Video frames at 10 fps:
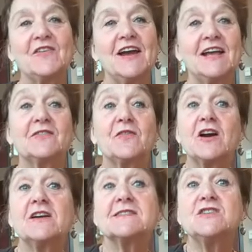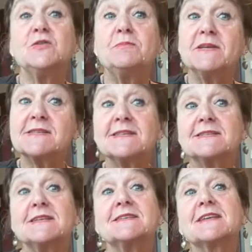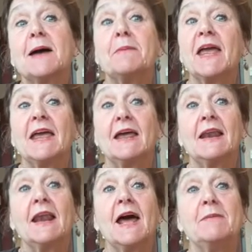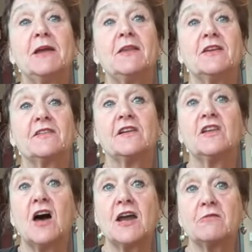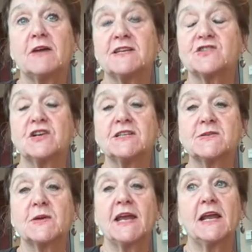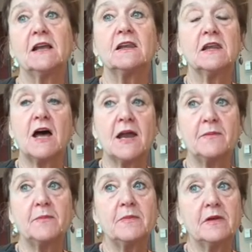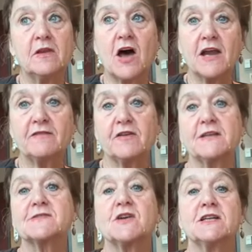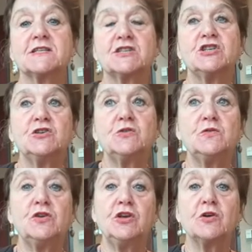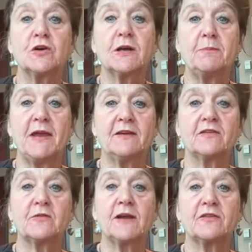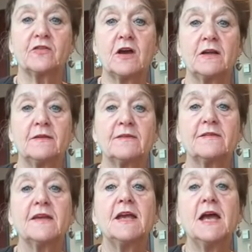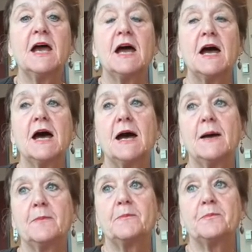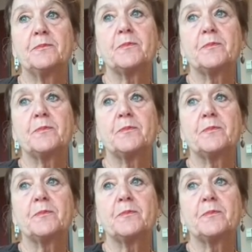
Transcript: as far as new businesses coming in, I mean, there's a lot of restaurants. We're getting a lot, lot of restaurants. Two New York-based restaurants um,